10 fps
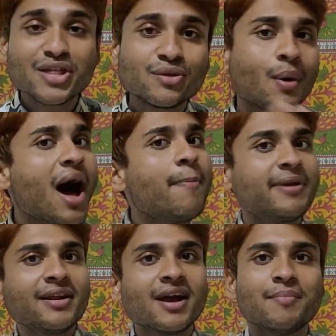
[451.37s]
So
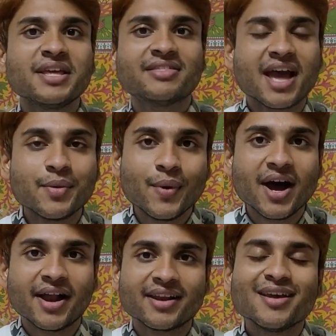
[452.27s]
after coming
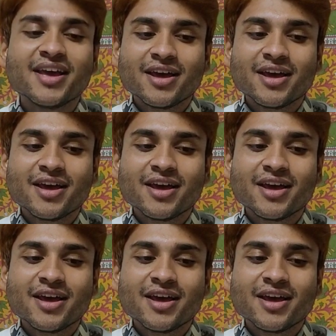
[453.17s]
Taiwan,